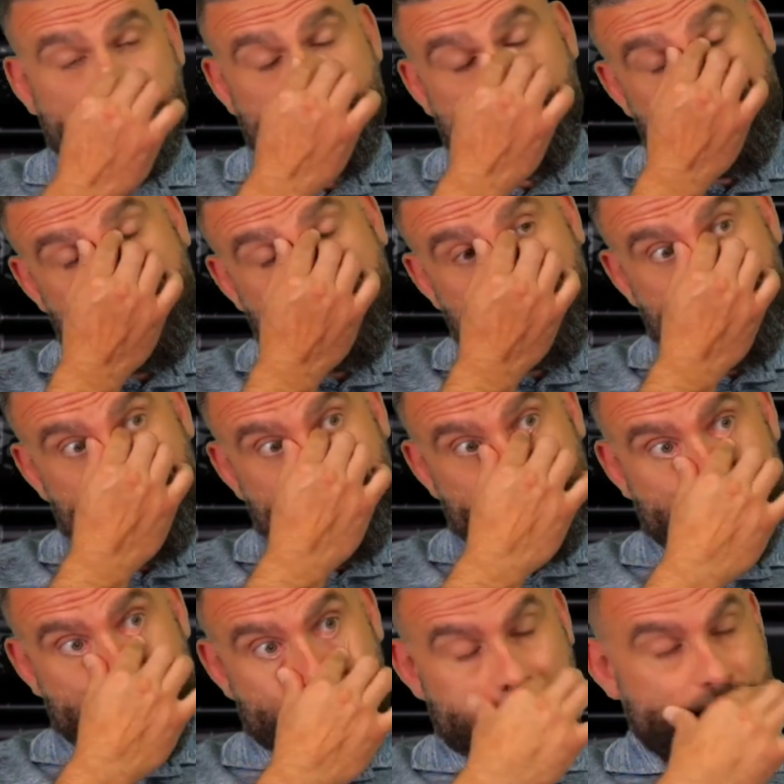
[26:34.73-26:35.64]

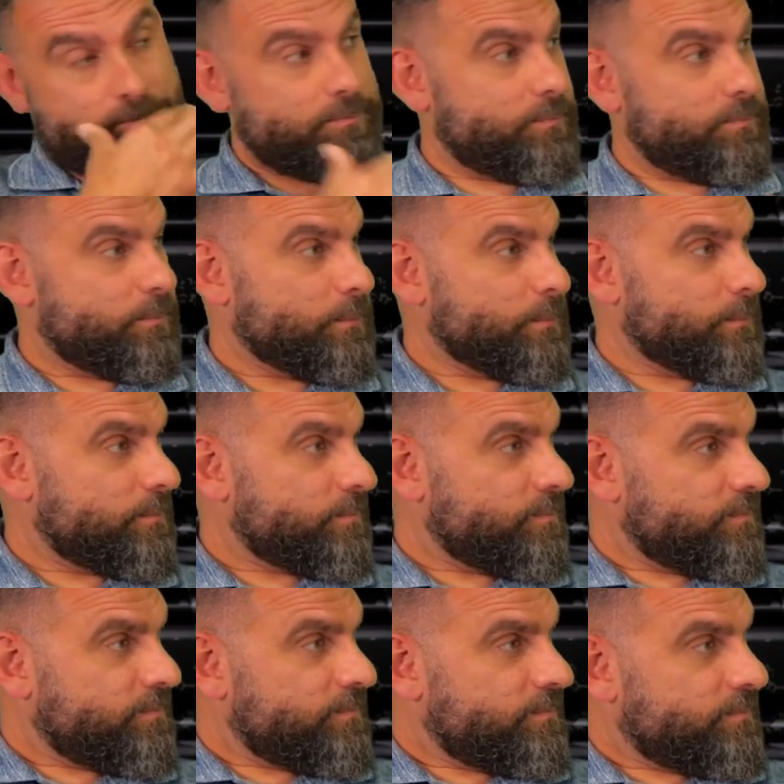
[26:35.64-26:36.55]

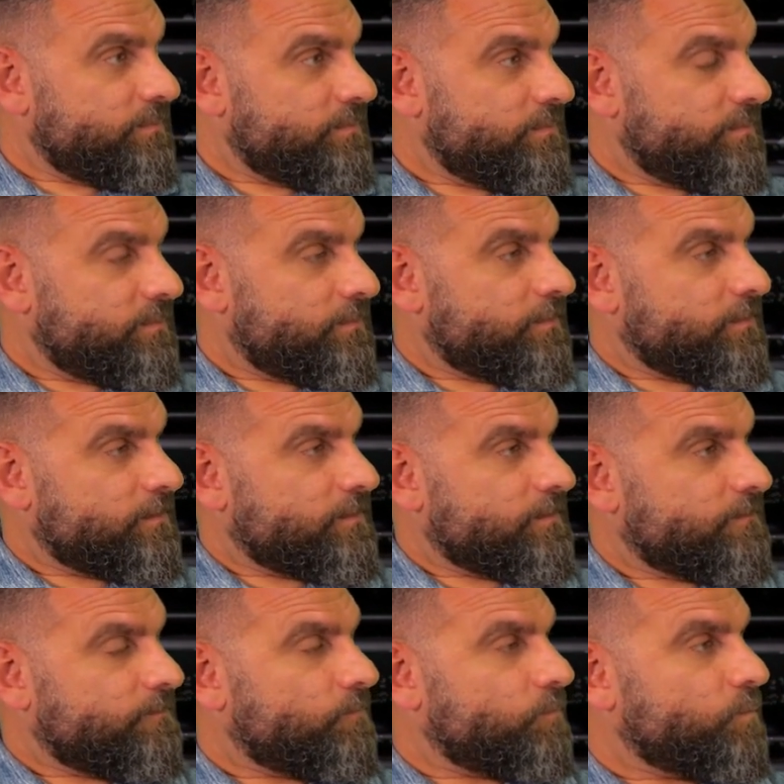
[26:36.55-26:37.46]

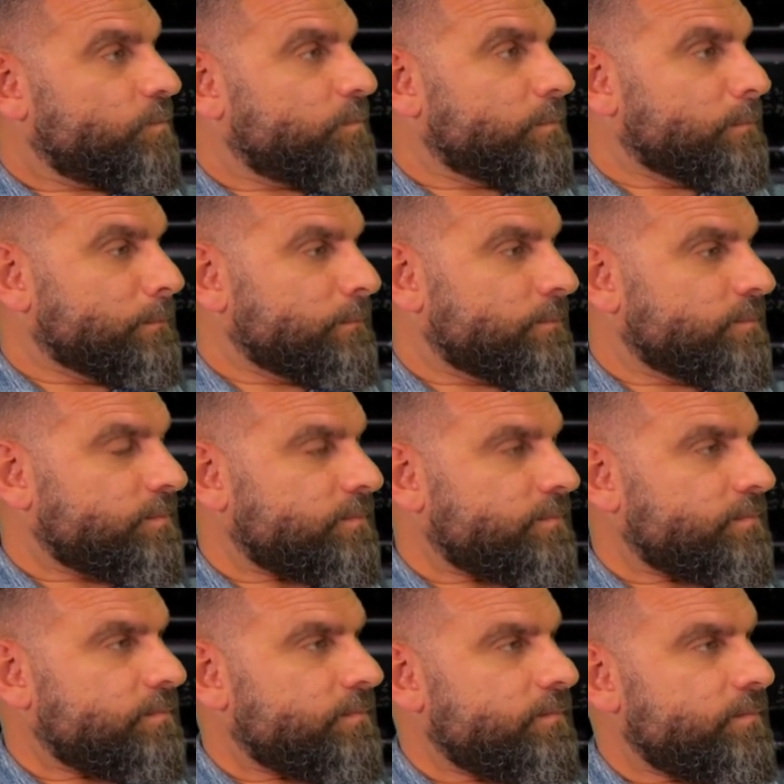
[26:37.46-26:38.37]

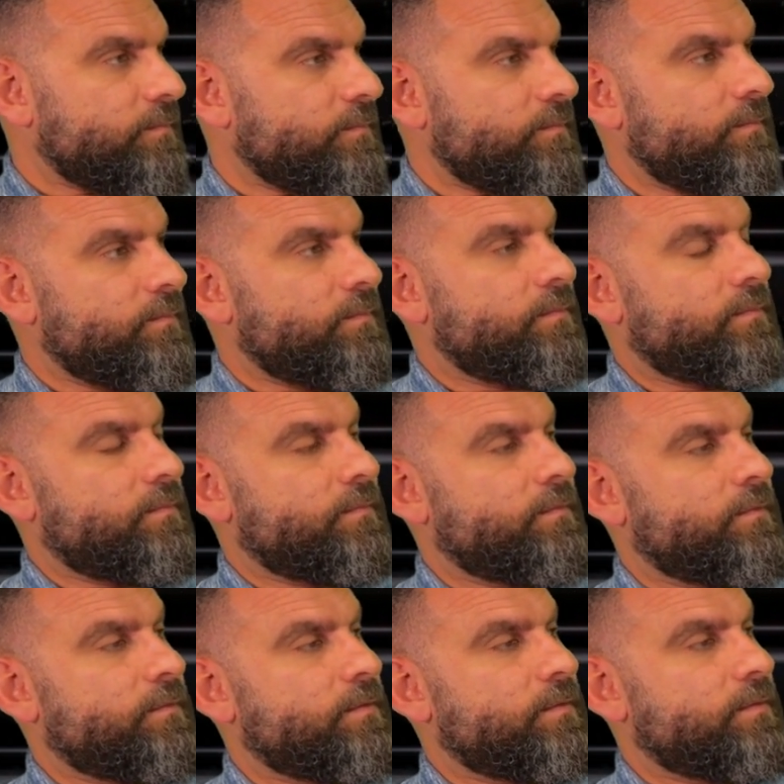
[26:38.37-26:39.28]

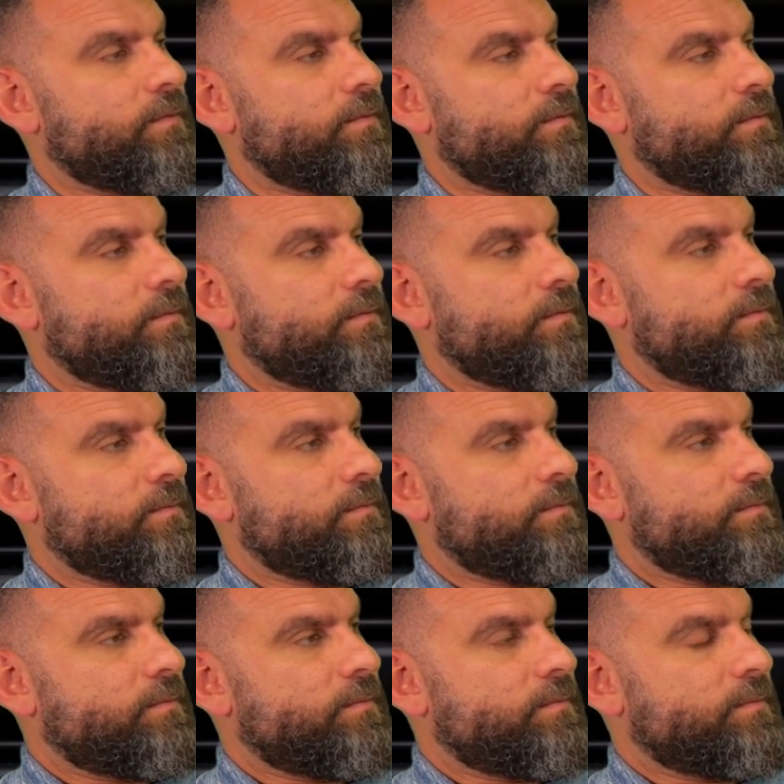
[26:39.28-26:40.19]

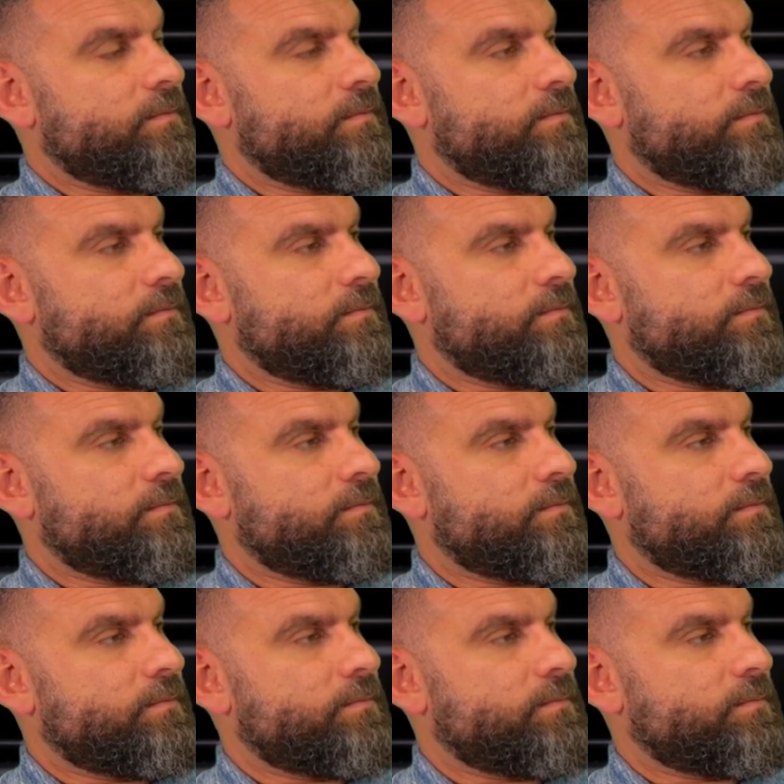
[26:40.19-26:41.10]

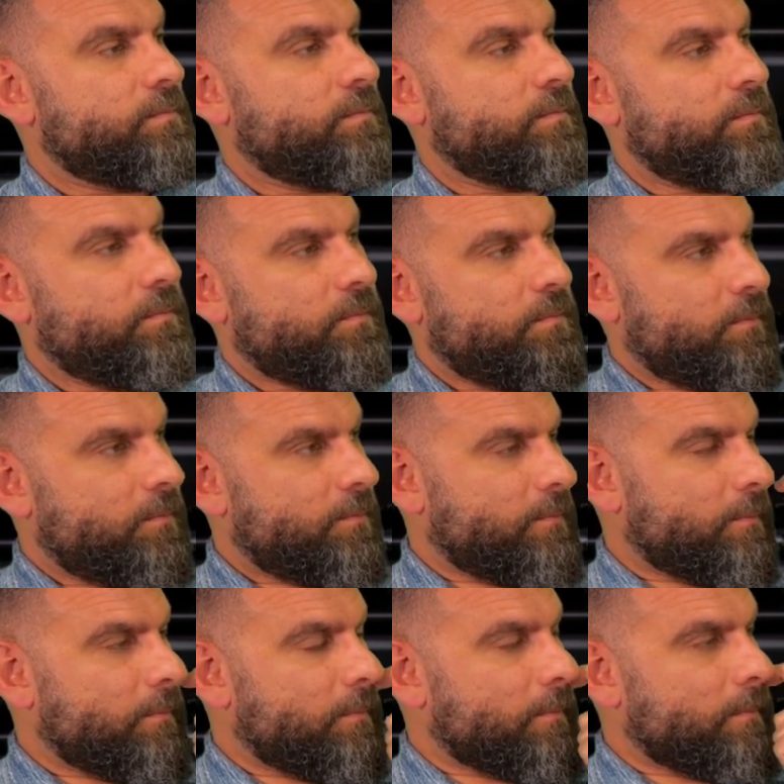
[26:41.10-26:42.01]

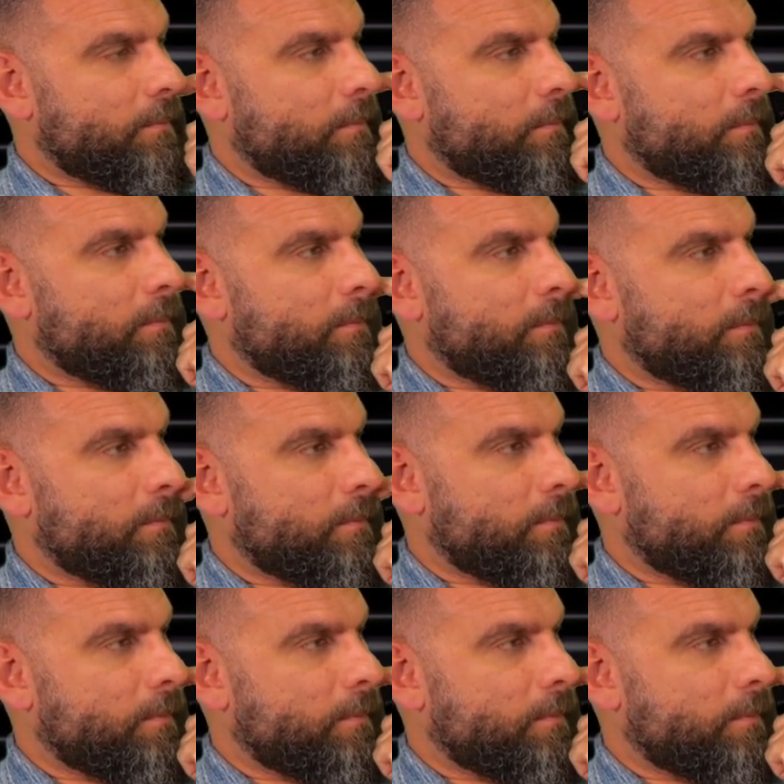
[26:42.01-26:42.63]
[no speech]